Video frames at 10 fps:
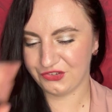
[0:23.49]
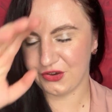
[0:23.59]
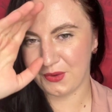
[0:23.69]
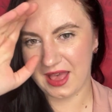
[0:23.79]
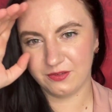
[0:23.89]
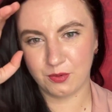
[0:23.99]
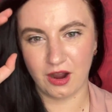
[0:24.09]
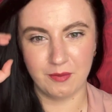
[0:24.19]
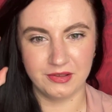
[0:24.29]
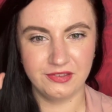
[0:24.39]
So as
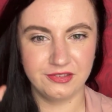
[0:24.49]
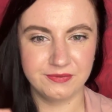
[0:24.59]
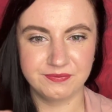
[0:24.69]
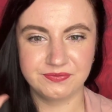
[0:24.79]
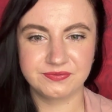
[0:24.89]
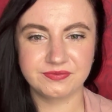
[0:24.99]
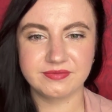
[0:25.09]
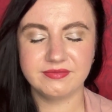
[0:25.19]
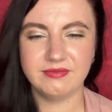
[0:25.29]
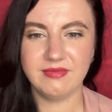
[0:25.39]
promised,
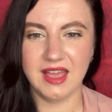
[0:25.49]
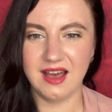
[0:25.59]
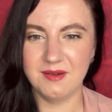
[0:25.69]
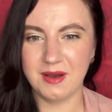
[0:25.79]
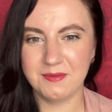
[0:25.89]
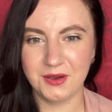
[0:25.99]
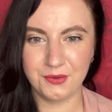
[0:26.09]
I'm